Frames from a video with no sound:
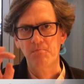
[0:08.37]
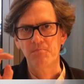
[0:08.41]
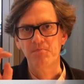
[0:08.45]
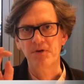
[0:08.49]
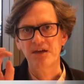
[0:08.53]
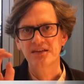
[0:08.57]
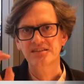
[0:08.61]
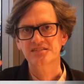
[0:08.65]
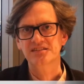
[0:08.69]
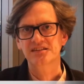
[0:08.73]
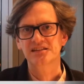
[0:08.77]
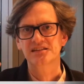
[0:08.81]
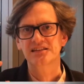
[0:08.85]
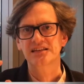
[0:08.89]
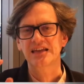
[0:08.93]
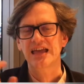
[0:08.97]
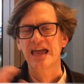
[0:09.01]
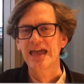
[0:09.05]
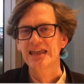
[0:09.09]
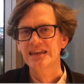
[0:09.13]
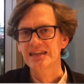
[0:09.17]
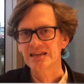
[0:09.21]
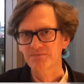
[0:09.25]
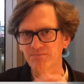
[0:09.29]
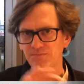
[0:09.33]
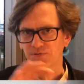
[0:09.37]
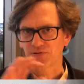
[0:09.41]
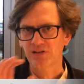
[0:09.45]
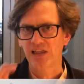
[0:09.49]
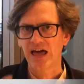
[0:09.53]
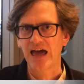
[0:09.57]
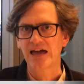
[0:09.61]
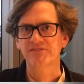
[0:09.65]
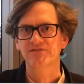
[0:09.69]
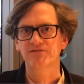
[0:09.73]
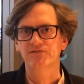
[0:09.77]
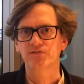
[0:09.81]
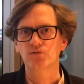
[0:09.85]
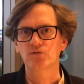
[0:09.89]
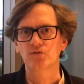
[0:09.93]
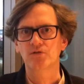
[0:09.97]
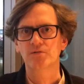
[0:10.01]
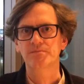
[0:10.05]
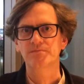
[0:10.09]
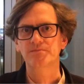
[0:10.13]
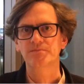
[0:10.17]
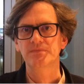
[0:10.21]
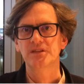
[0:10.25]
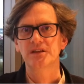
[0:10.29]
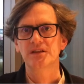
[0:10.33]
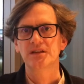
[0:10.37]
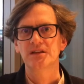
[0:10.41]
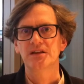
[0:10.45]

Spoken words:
basically any platform